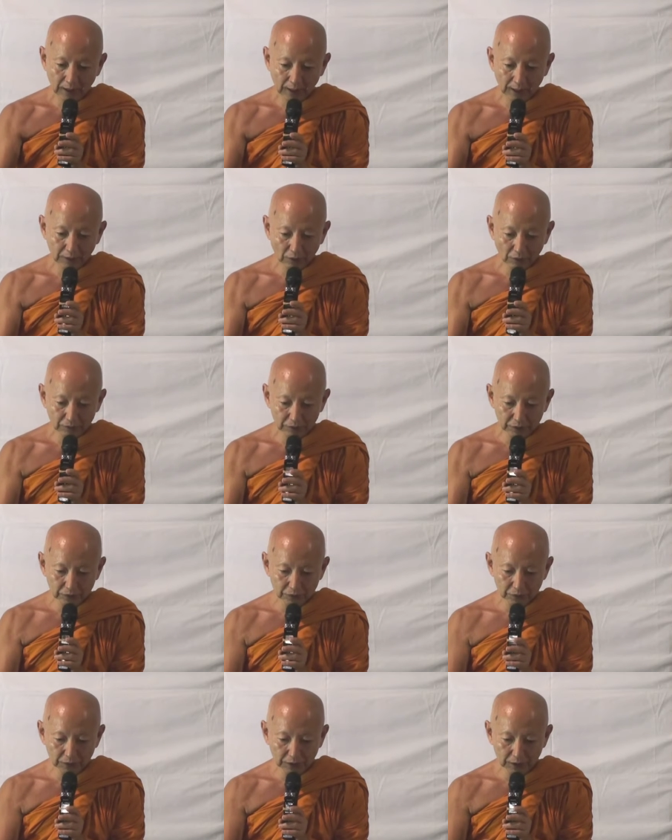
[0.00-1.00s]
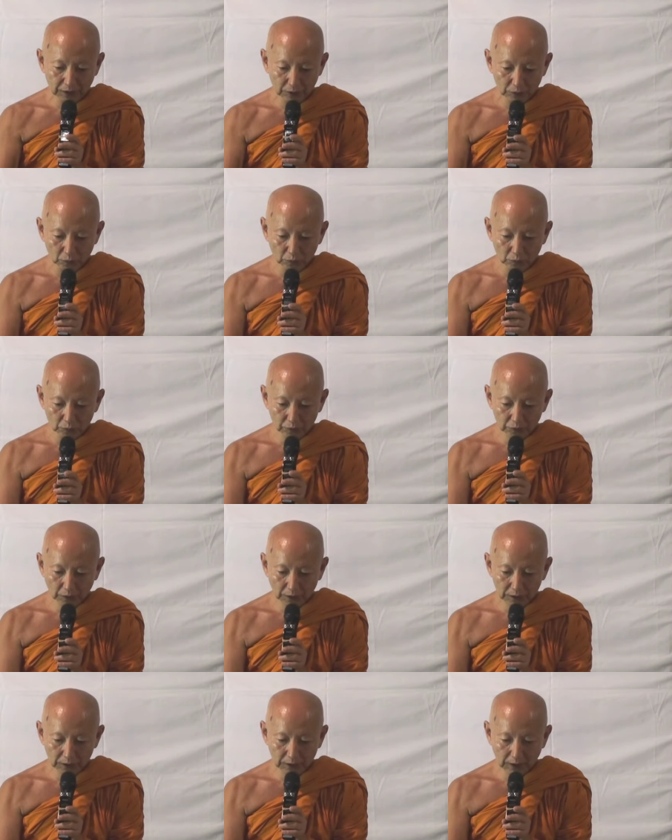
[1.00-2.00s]
And of the three, two
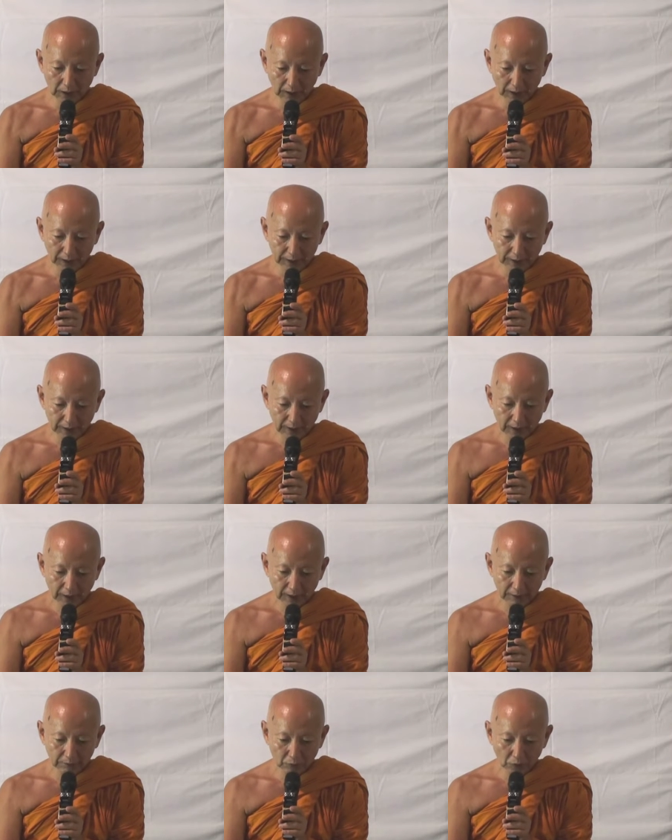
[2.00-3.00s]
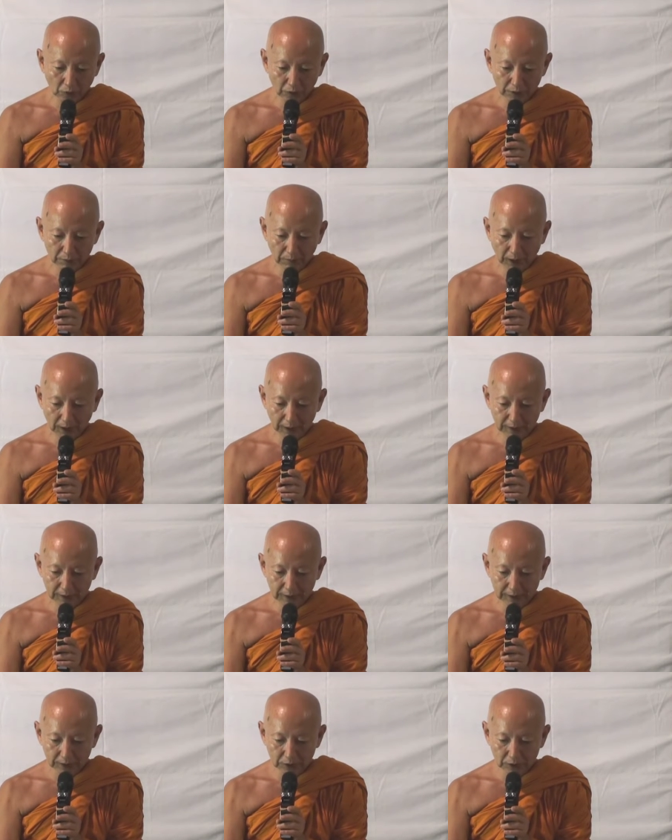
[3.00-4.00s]
struggled hard, and bore in mind
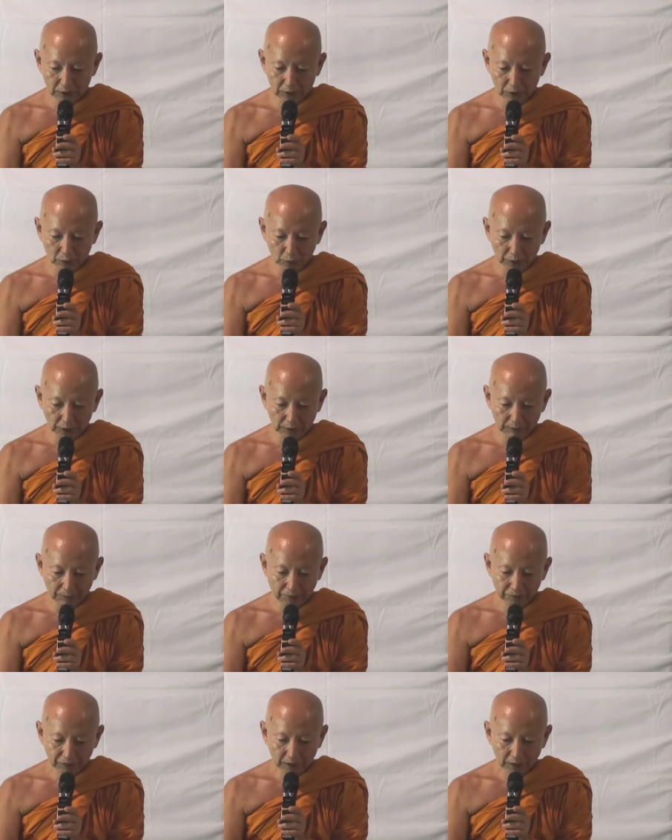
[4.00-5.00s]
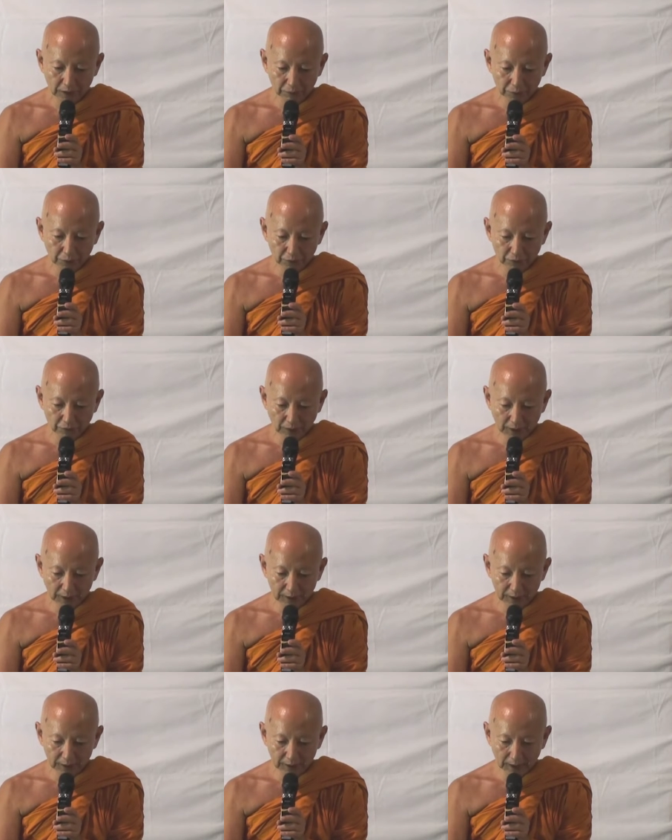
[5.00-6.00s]
the teacher's word. They
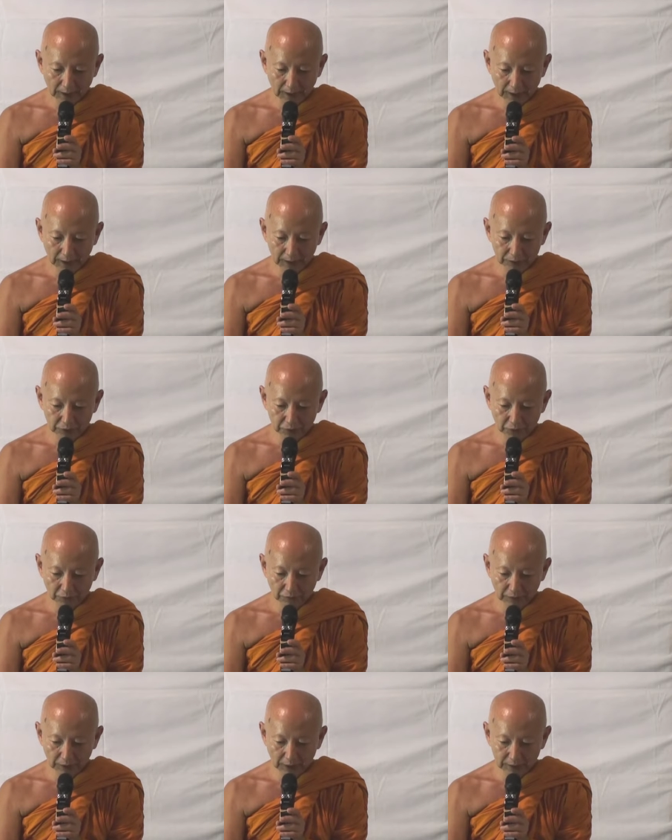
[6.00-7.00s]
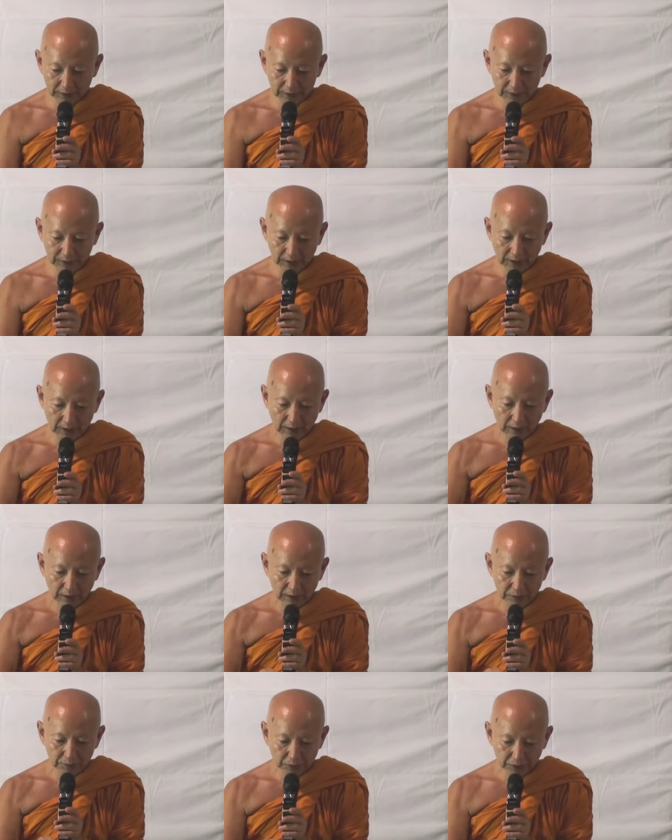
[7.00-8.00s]
purified their hearts of lust,
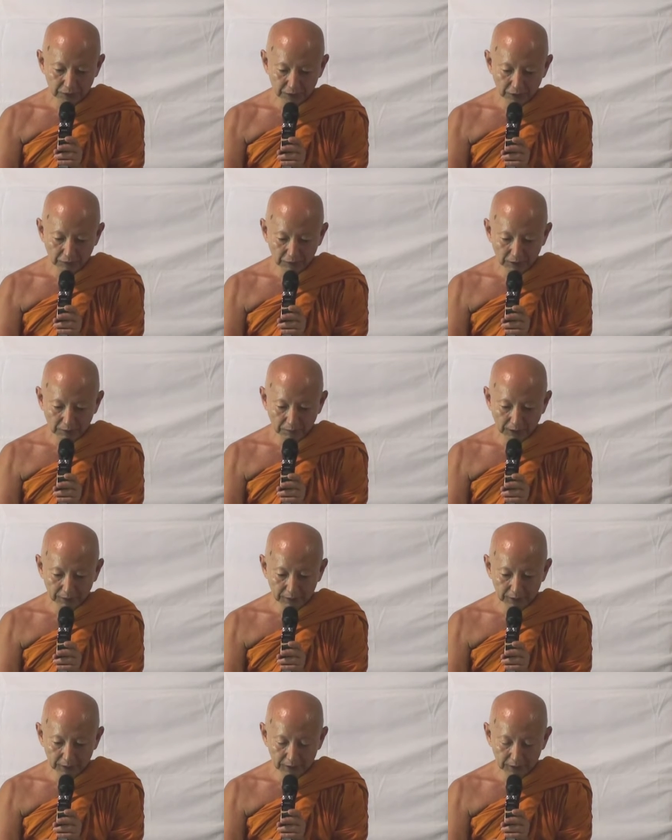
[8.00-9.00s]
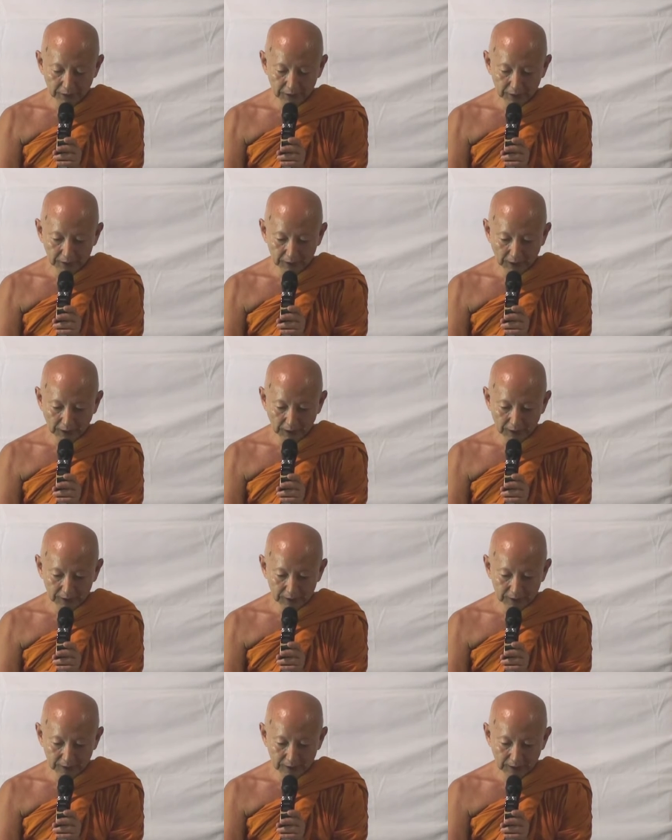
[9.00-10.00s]
perceiving peril in
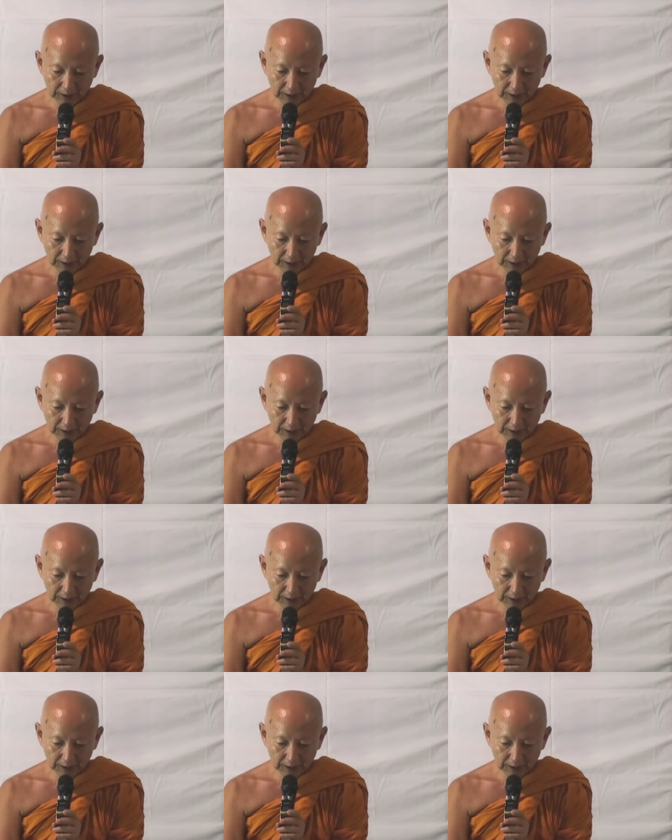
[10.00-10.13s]
desires,